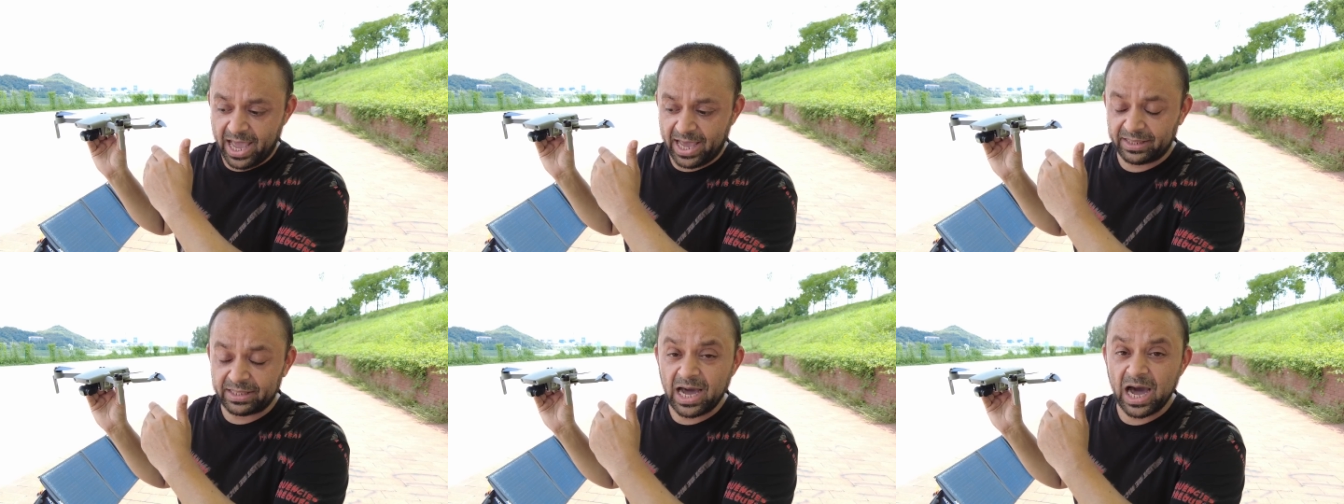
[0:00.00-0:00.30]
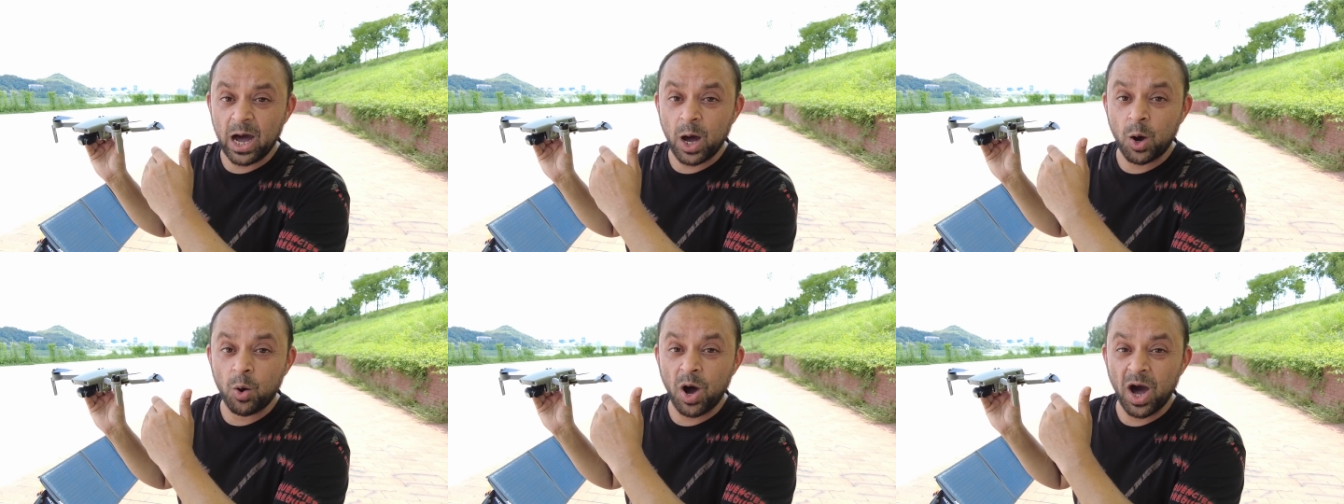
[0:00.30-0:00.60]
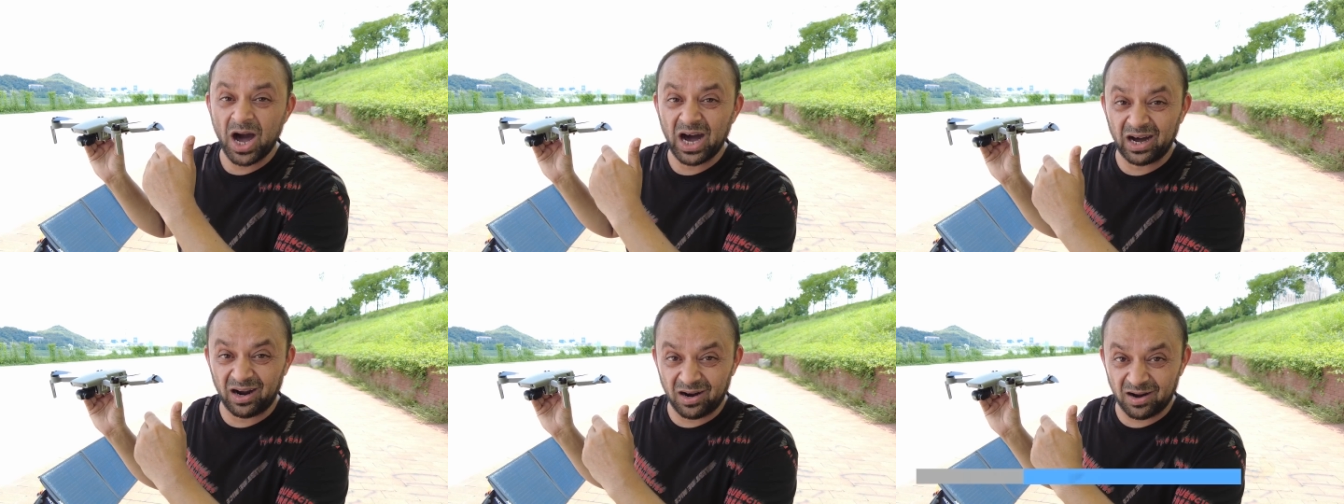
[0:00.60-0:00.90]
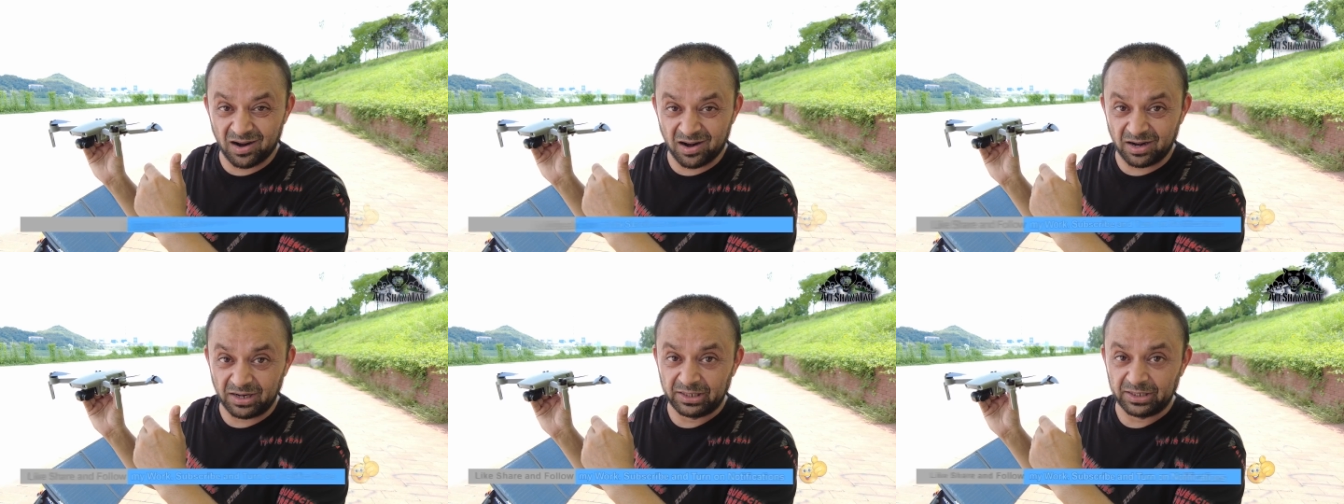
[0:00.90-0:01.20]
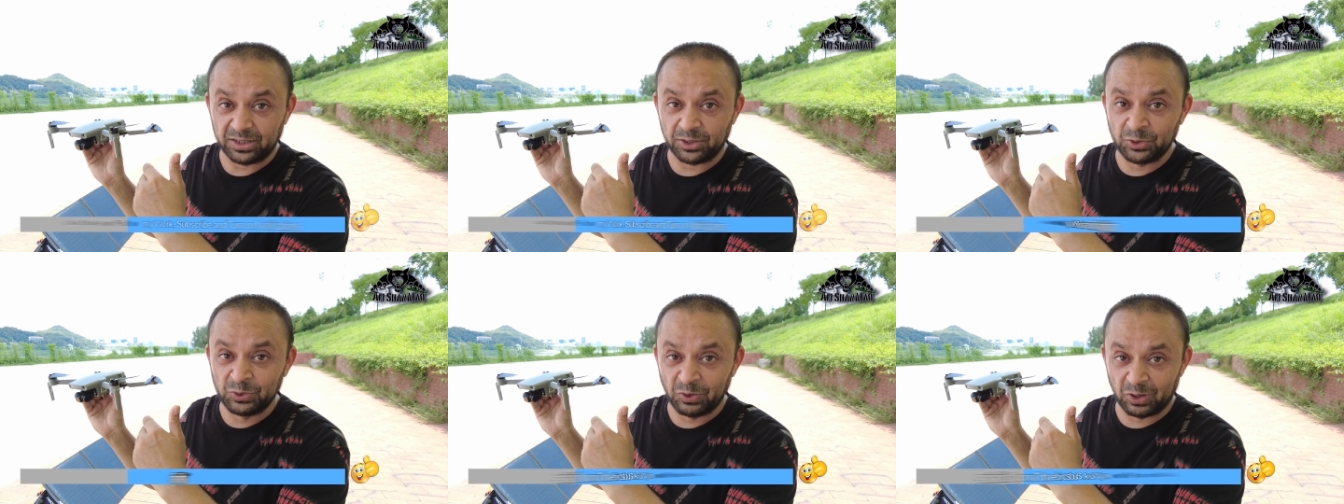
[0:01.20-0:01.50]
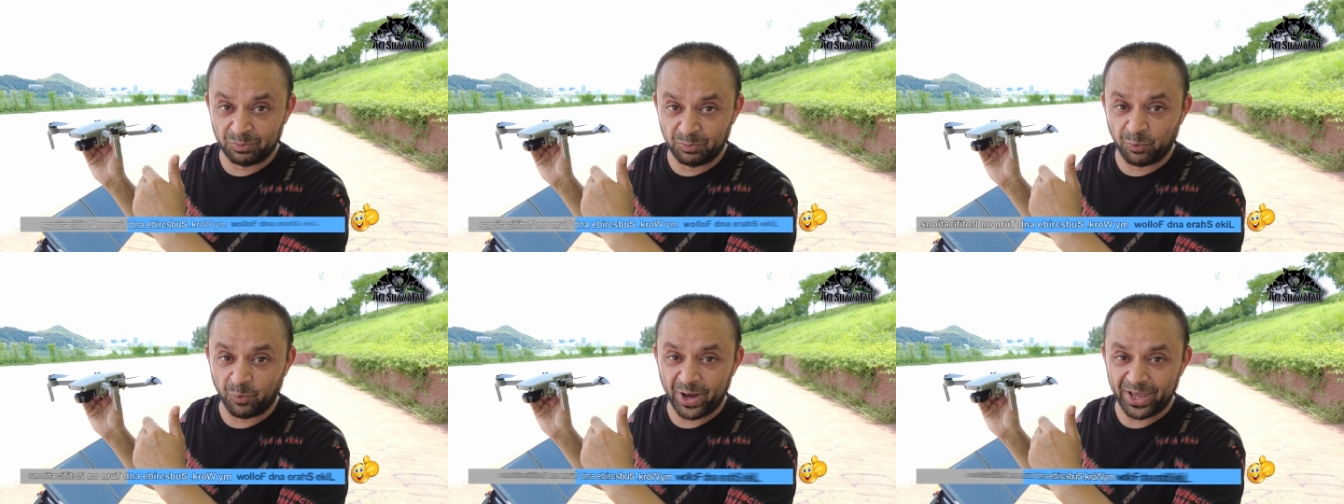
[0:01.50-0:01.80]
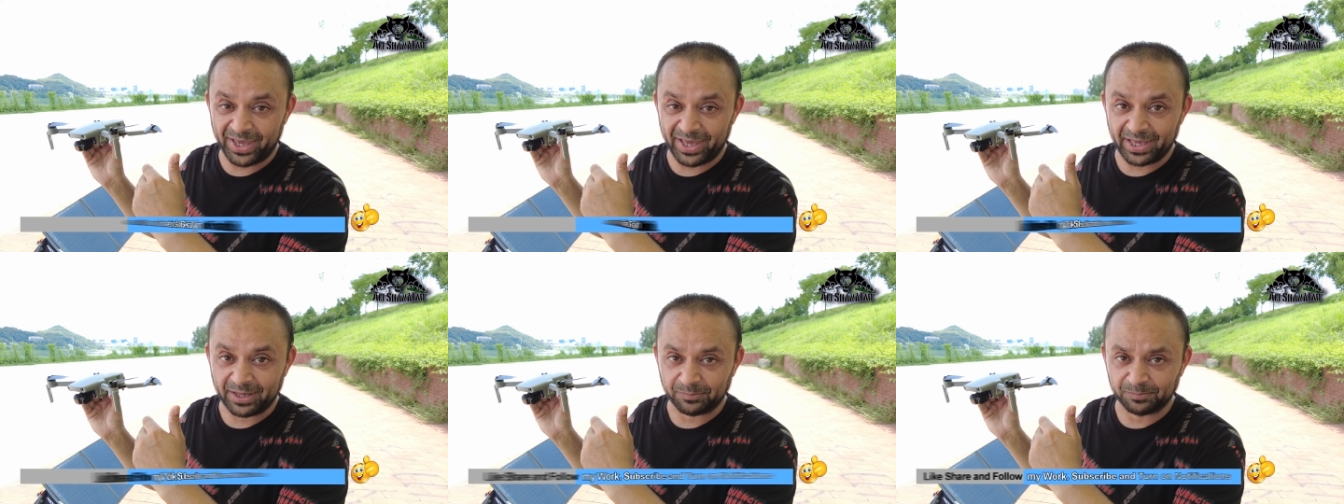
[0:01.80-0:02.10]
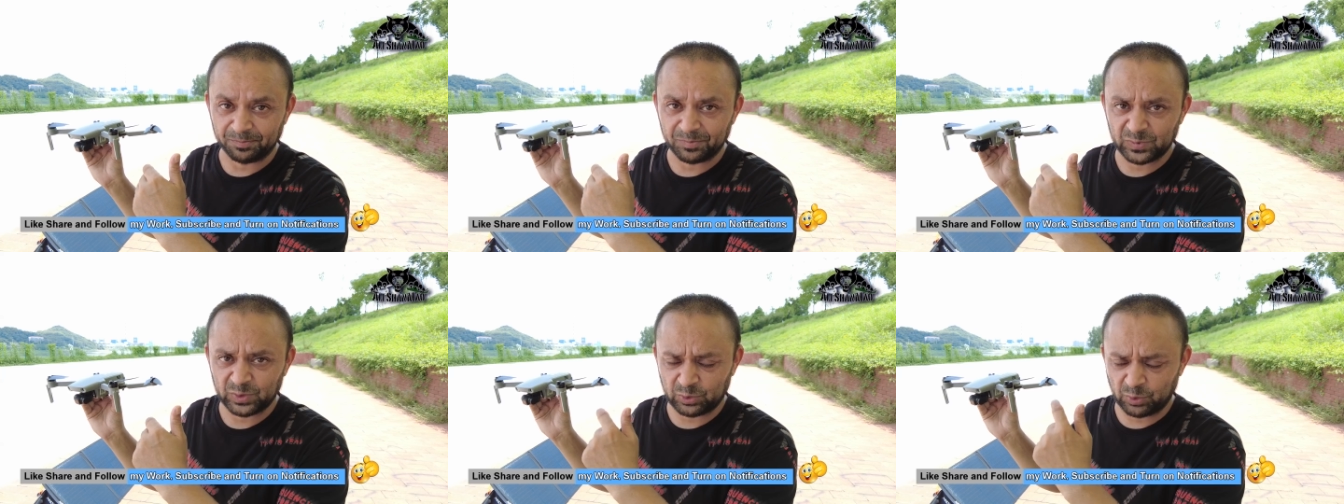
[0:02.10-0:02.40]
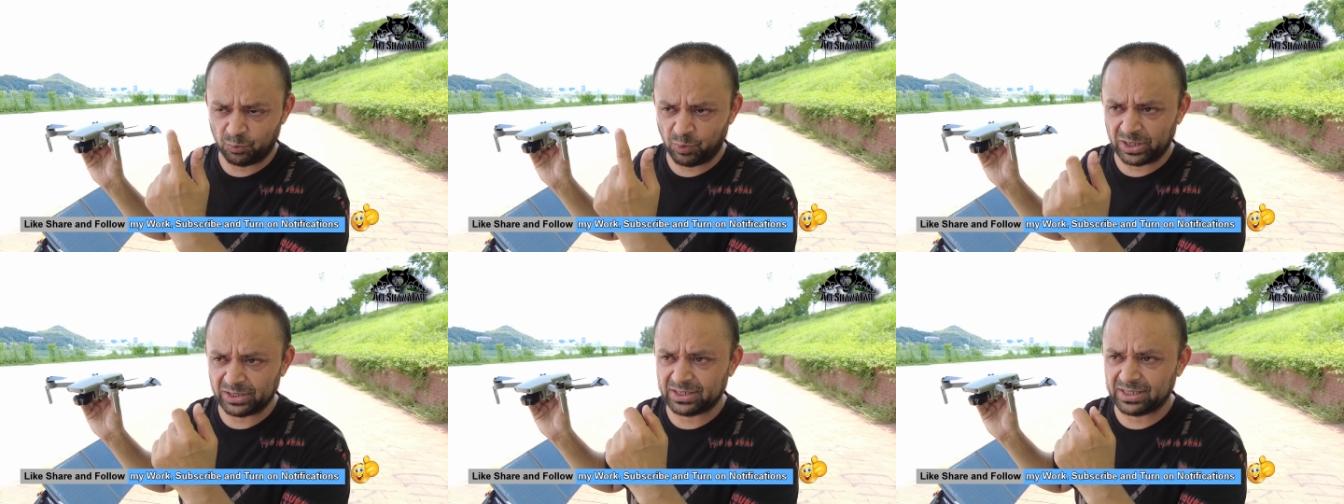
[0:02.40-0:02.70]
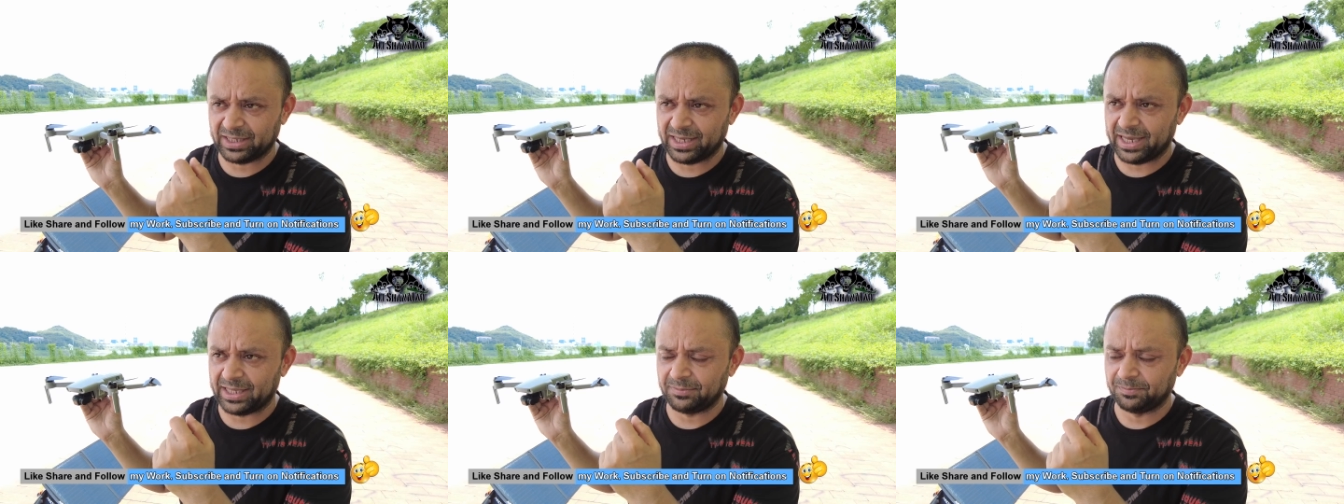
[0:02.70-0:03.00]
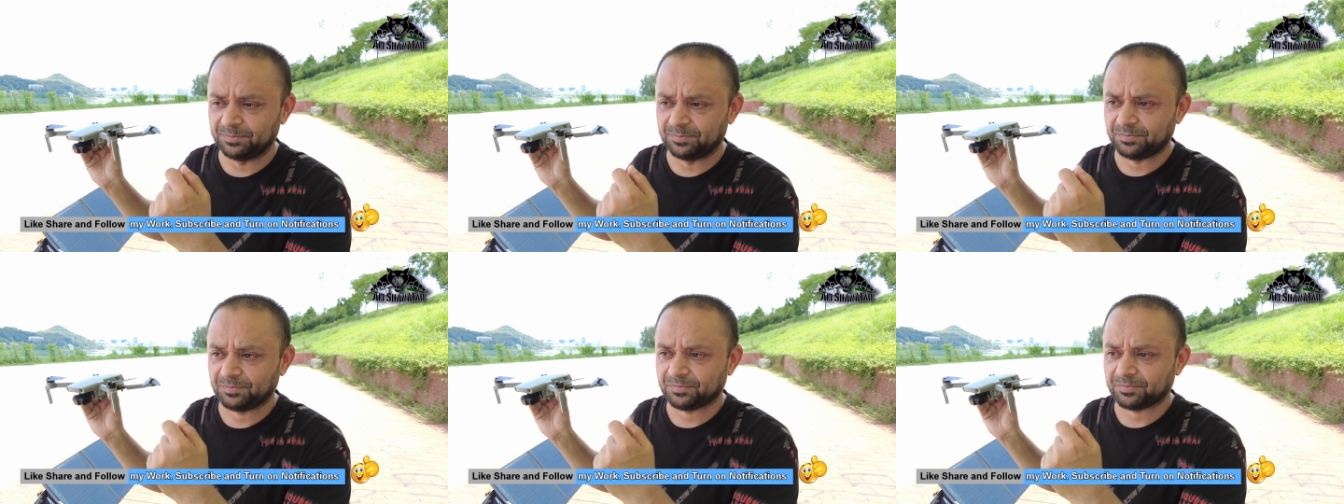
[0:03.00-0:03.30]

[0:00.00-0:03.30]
and how hard you are braking. So once again,